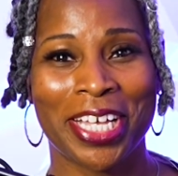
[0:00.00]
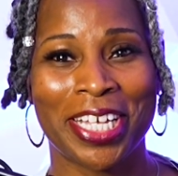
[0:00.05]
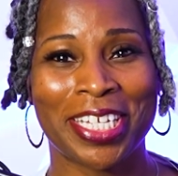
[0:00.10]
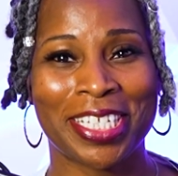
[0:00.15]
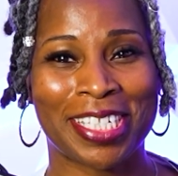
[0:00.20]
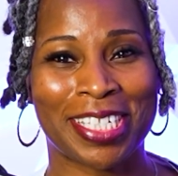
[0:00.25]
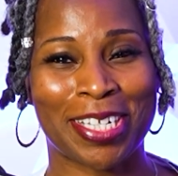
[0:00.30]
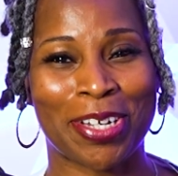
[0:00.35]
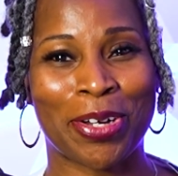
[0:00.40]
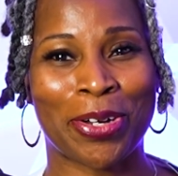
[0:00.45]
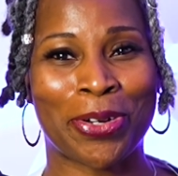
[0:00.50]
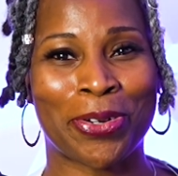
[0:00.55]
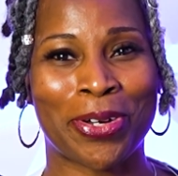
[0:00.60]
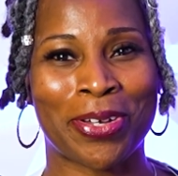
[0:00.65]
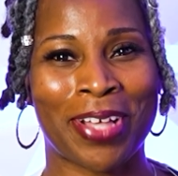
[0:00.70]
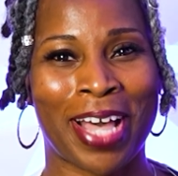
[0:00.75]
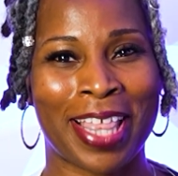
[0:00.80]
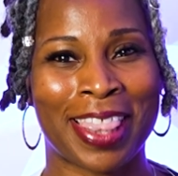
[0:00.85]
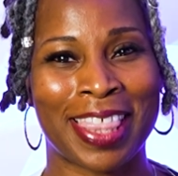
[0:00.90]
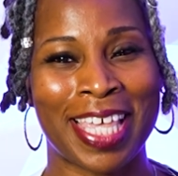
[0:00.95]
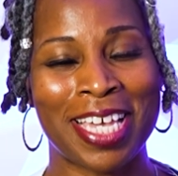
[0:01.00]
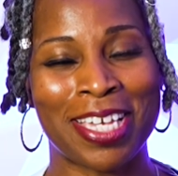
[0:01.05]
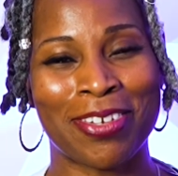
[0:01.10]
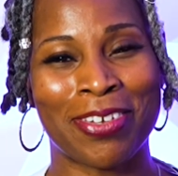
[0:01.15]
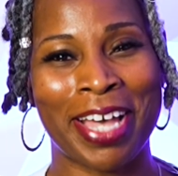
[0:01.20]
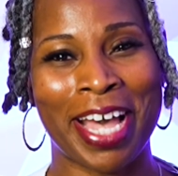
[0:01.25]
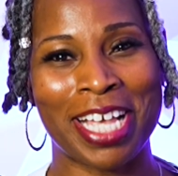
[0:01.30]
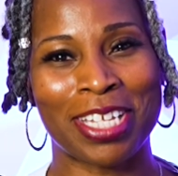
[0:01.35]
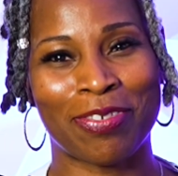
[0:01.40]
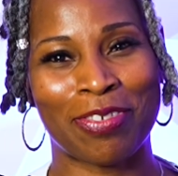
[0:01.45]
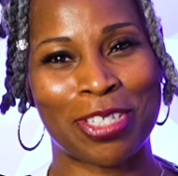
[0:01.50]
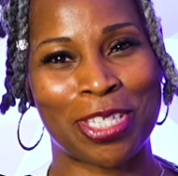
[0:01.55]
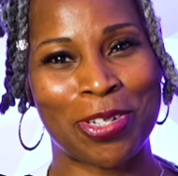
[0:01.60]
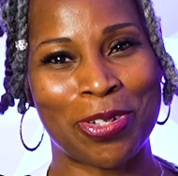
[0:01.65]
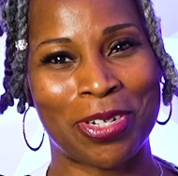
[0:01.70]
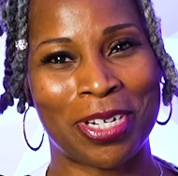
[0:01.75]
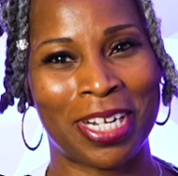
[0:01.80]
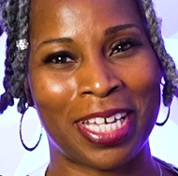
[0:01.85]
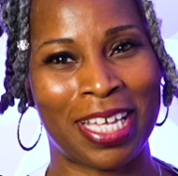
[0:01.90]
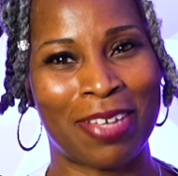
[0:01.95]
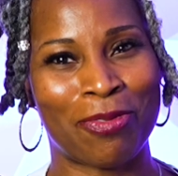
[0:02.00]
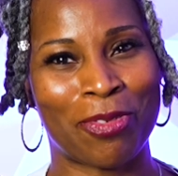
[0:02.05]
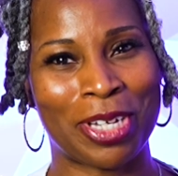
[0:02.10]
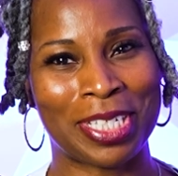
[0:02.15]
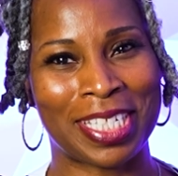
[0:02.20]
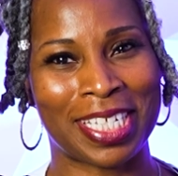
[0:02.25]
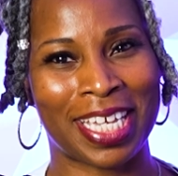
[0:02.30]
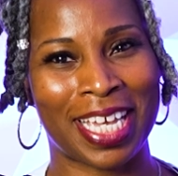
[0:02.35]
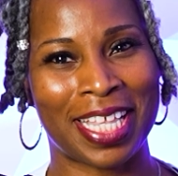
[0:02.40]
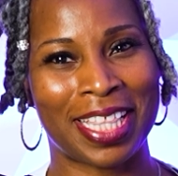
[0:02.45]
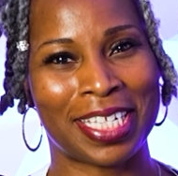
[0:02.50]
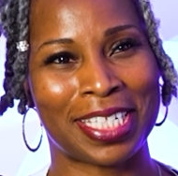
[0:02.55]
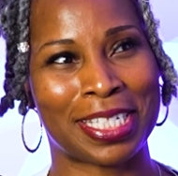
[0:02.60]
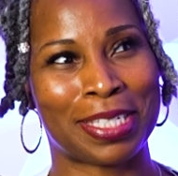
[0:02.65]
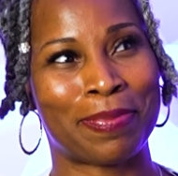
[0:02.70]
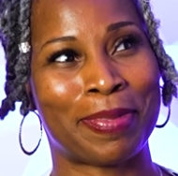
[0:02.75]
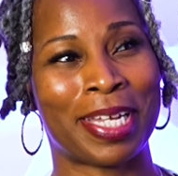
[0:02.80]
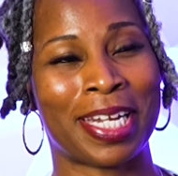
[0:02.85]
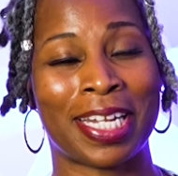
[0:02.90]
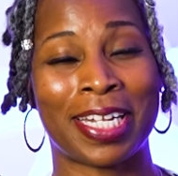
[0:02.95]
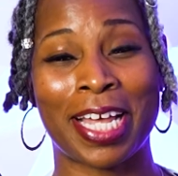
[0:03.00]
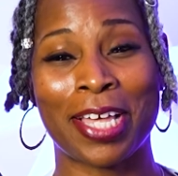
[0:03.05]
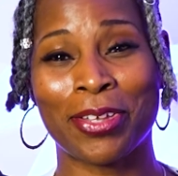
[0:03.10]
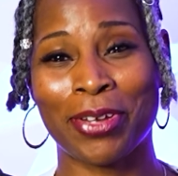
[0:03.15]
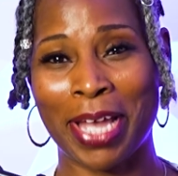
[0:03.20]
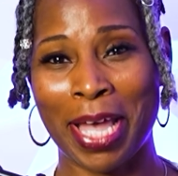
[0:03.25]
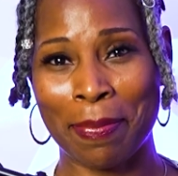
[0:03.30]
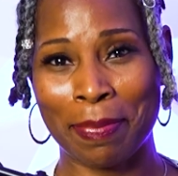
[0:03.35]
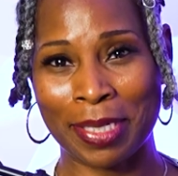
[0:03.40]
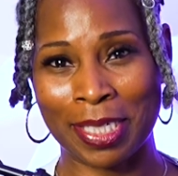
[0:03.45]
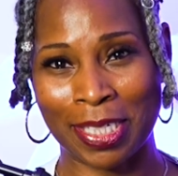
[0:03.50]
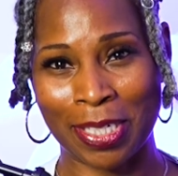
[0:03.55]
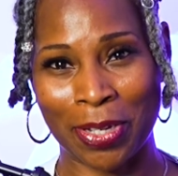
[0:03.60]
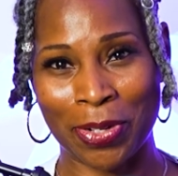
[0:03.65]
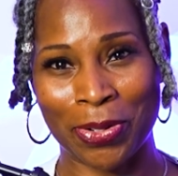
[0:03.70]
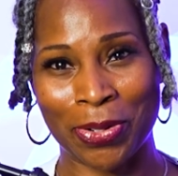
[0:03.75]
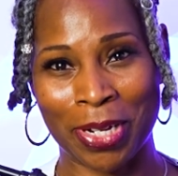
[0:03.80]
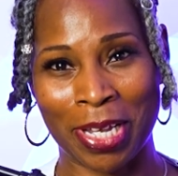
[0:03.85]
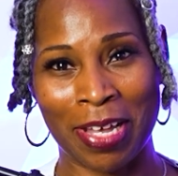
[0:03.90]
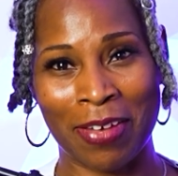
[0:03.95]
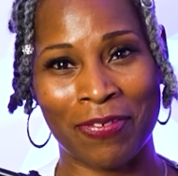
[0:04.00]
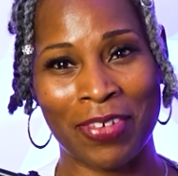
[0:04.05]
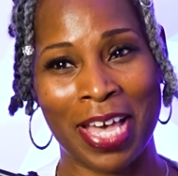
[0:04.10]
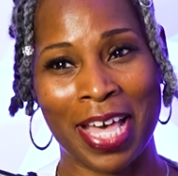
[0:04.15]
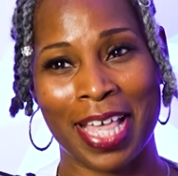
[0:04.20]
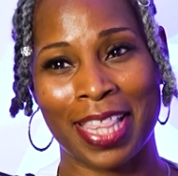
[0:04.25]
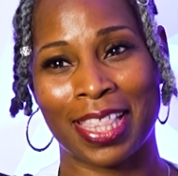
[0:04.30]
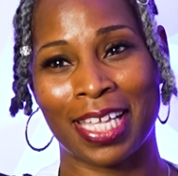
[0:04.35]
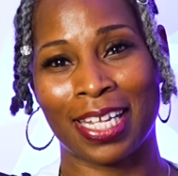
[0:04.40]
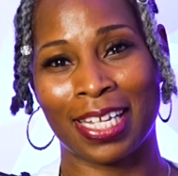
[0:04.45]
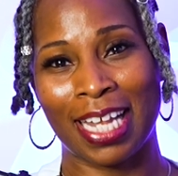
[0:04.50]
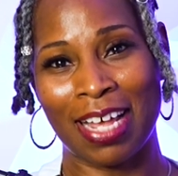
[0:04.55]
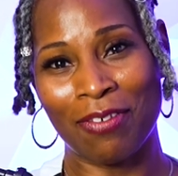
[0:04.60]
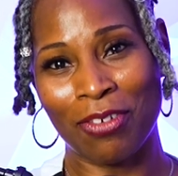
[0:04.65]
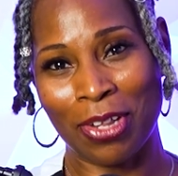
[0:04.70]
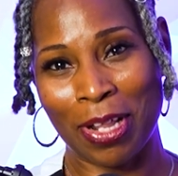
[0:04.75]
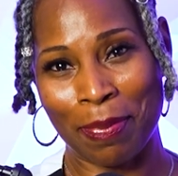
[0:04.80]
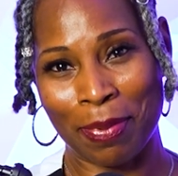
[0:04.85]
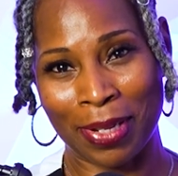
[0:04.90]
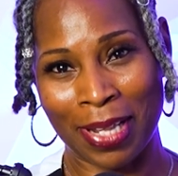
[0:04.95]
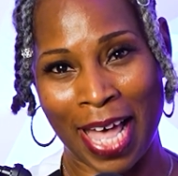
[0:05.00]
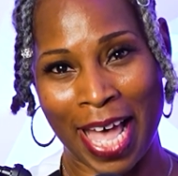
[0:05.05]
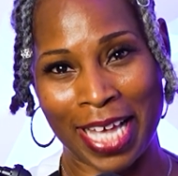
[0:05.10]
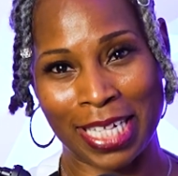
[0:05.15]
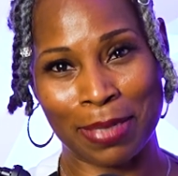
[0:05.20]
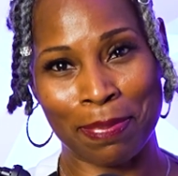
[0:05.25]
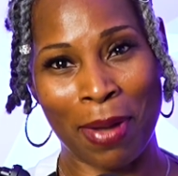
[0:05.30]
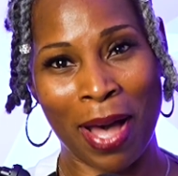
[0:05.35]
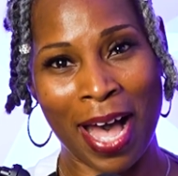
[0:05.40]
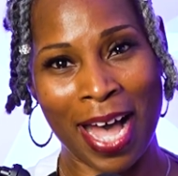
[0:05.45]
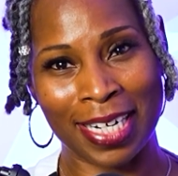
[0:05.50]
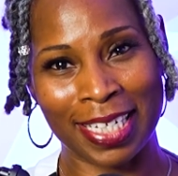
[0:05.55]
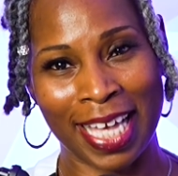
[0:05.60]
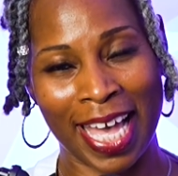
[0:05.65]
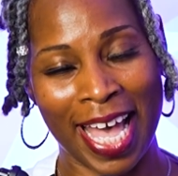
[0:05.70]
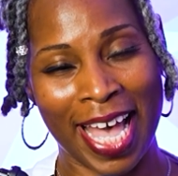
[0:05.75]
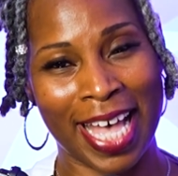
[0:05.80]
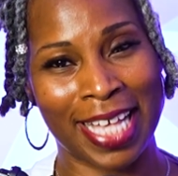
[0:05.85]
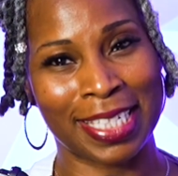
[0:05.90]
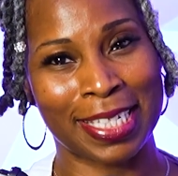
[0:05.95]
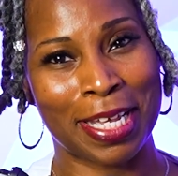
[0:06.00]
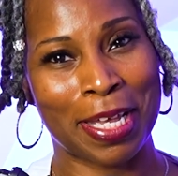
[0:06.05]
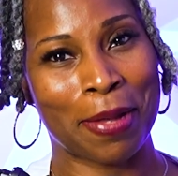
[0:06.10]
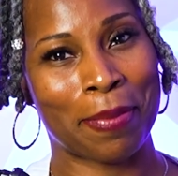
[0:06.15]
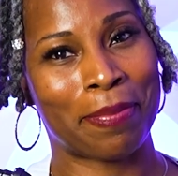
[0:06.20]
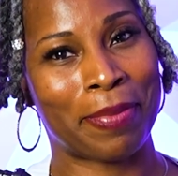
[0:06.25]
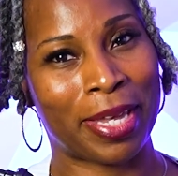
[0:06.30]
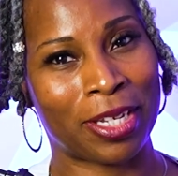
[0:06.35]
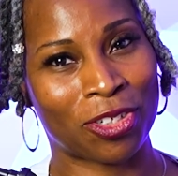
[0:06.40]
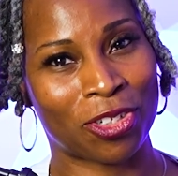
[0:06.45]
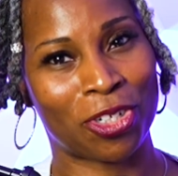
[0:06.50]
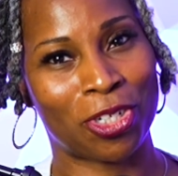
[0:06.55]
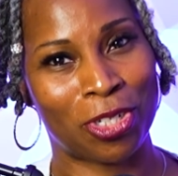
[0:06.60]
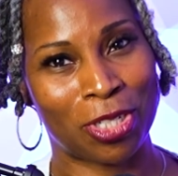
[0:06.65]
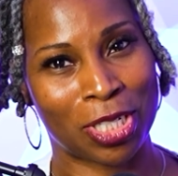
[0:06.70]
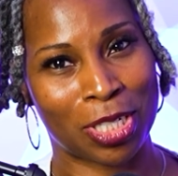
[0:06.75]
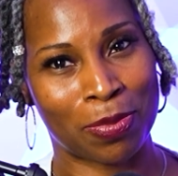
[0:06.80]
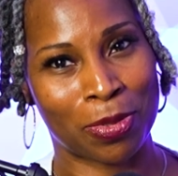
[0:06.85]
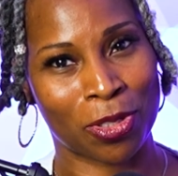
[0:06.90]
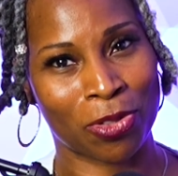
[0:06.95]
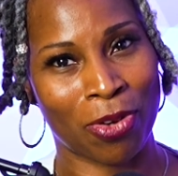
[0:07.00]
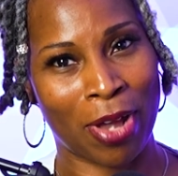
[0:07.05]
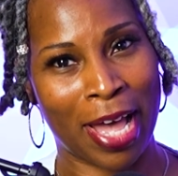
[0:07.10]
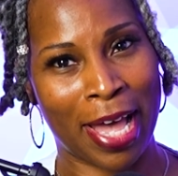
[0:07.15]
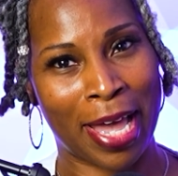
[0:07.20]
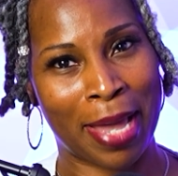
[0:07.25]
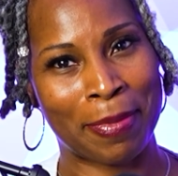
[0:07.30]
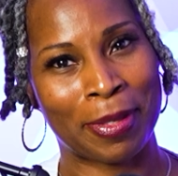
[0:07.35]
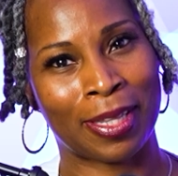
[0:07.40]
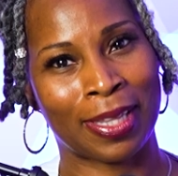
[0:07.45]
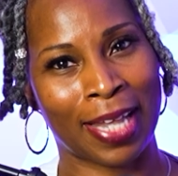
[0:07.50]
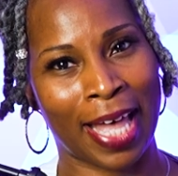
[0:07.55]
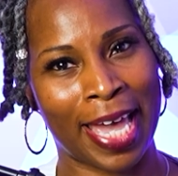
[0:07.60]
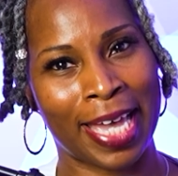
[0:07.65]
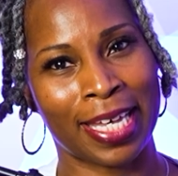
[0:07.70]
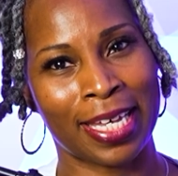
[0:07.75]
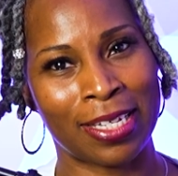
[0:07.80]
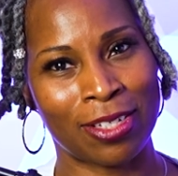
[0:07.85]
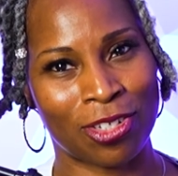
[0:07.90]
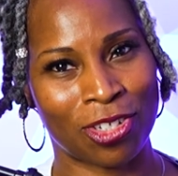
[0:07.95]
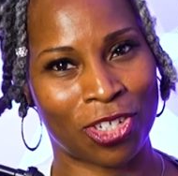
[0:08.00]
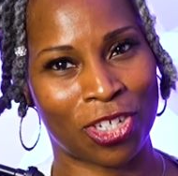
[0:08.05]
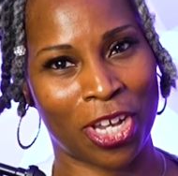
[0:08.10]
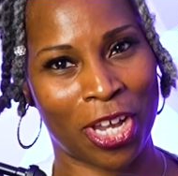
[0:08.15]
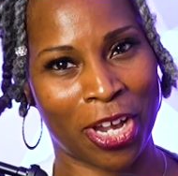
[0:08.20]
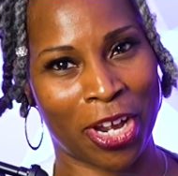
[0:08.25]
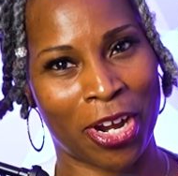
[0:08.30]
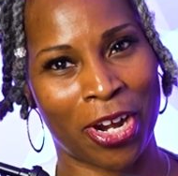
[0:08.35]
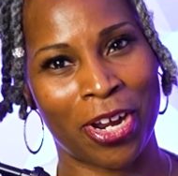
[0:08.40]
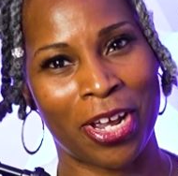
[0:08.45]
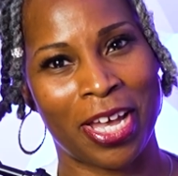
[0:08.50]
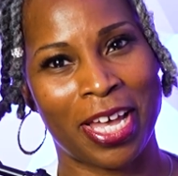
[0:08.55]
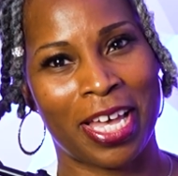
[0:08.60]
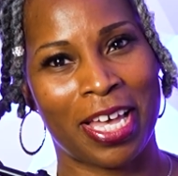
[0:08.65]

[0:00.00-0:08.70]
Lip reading: So I thank you guys for tuning in. Once again, this has been another episode of the Level Up Alliance podcast. Make sure you subscribe, like, and share.